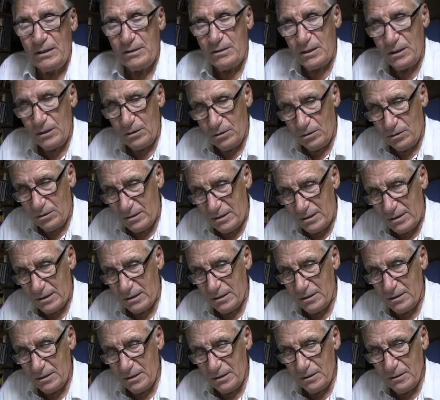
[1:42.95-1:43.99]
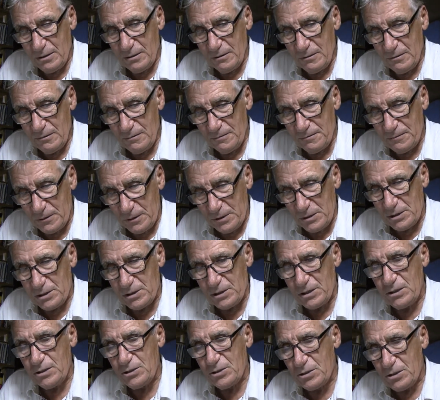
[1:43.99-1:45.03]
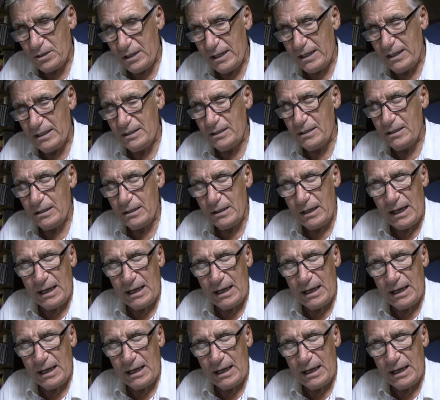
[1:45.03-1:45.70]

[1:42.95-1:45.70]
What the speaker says: the author first tried,